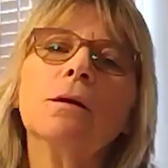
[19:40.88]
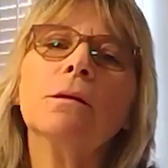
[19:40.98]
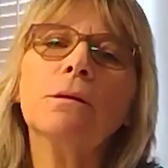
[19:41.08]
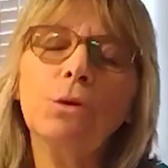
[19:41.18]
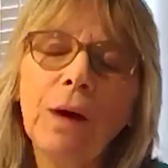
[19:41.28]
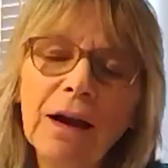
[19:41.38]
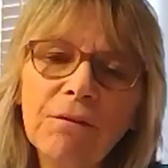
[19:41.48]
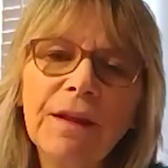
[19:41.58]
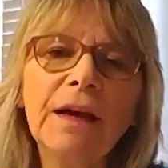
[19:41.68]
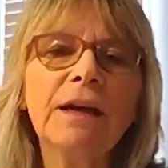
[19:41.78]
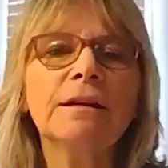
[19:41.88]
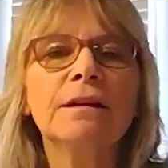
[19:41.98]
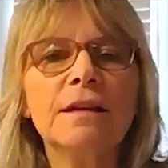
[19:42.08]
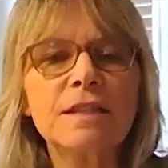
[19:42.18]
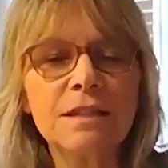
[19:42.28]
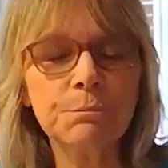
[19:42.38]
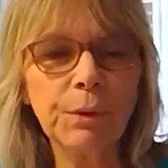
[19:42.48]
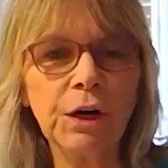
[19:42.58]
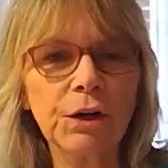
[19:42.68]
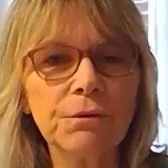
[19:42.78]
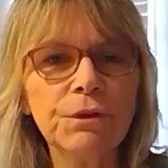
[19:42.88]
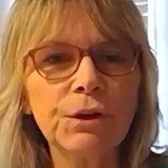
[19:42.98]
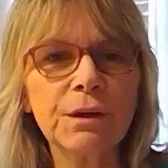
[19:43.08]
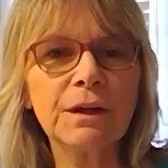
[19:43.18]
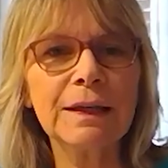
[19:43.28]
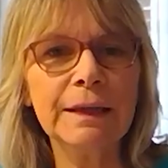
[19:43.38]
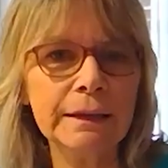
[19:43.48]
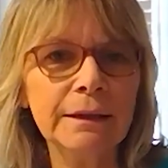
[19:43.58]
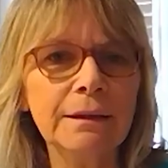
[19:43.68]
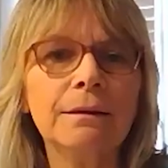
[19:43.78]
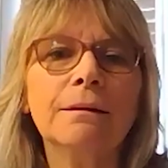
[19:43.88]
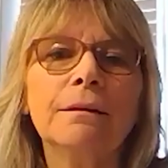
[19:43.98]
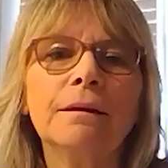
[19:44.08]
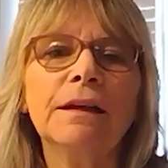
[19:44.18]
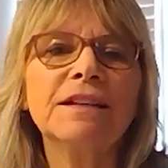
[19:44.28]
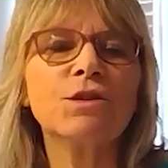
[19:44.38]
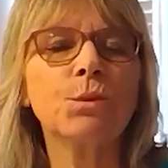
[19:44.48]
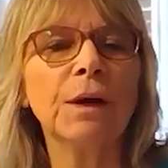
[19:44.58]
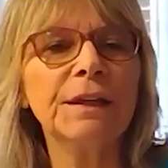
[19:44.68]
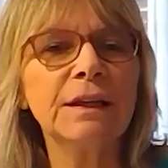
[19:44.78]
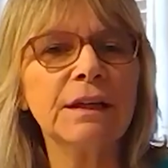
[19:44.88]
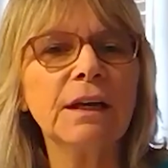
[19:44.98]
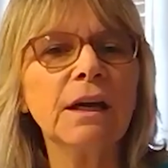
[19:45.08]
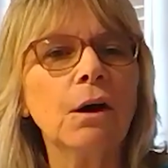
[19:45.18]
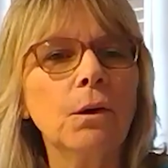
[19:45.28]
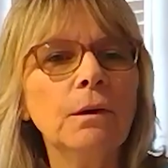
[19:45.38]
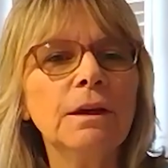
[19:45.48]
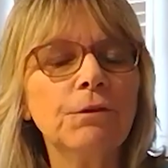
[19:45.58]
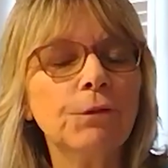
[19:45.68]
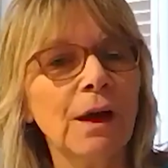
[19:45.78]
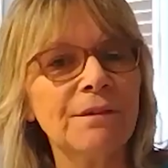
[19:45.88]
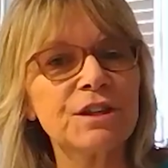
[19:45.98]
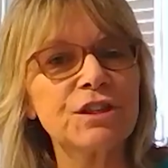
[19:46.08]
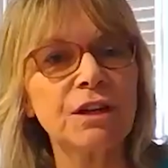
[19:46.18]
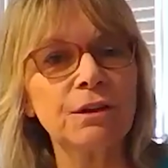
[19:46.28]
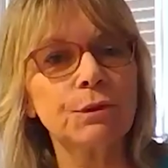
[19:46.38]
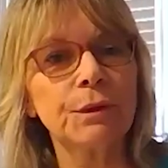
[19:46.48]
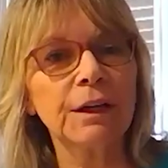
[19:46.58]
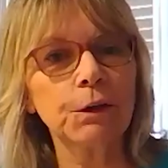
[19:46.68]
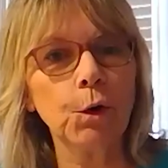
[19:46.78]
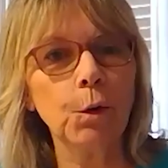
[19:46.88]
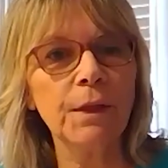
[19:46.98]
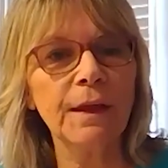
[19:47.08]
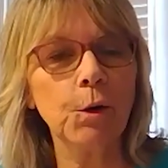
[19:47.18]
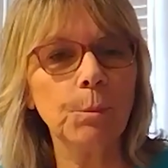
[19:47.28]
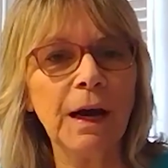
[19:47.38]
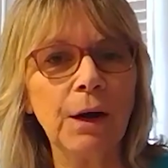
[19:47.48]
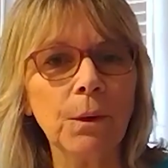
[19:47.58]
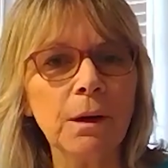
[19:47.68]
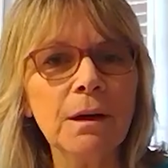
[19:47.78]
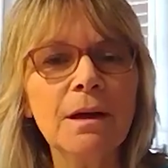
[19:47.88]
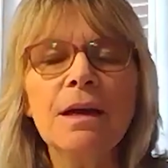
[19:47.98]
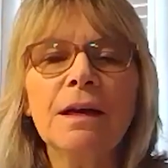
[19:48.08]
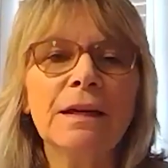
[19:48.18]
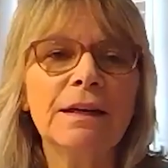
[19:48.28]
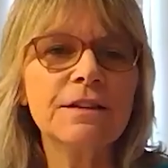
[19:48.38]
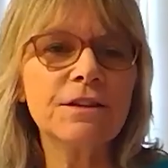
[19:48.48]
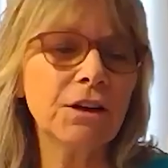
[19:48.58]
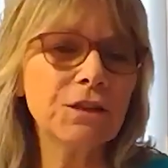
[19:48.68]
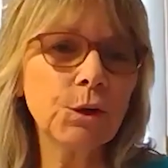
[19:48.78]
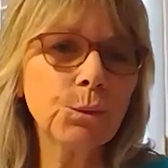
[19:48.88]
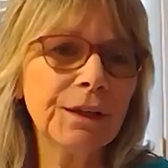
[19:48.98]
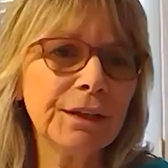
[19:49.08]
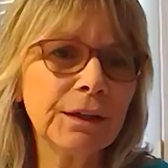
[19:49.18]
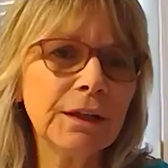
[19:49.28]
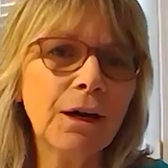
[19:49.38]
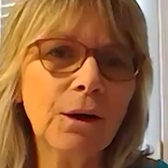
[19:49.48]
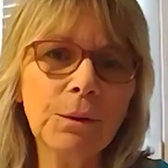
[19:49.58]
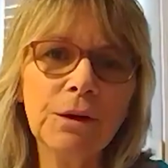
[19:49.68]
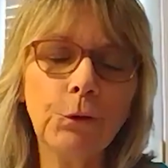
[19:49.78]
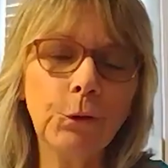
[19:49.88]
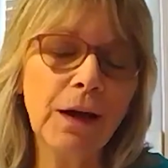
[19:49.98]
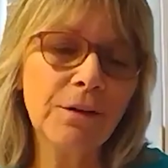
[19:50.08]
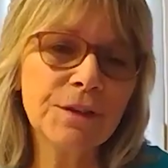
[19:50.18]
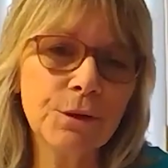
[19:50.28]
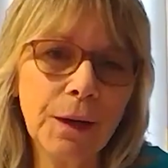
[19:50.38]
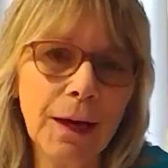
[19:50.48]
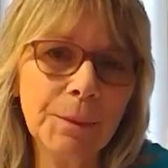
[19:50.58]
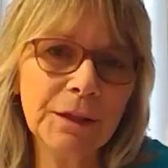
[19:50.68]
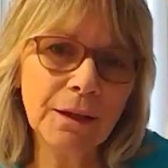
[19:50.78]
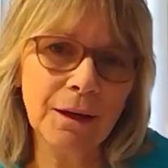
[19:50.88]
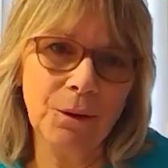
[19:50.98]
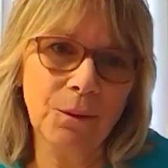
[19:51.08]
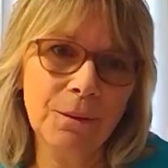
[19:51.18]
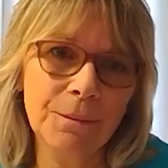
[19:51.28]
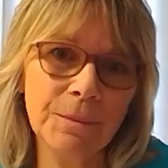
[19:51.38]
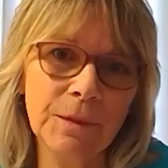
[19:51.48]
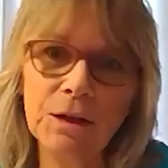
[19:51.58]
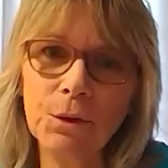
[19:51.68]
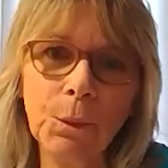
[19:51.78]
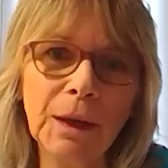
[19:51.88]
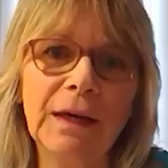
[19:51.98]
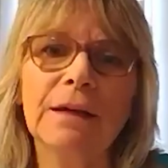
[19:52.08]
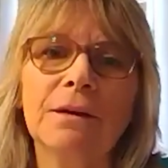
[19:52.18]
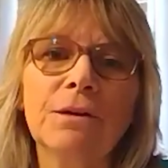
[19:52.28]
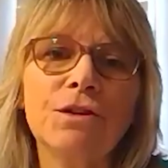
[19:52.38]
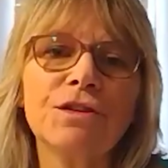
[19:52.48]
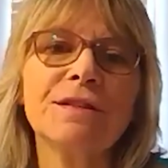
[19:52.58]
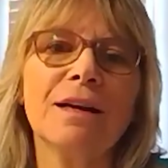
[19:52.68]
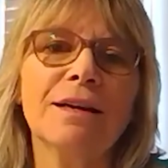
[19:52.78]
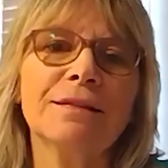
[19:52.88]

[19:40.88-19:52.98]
You have that. It's in part of your kit. It's ready to go if you have to shelter at home without power. It's also ready to go if you have to grab and go. Either way, you're set.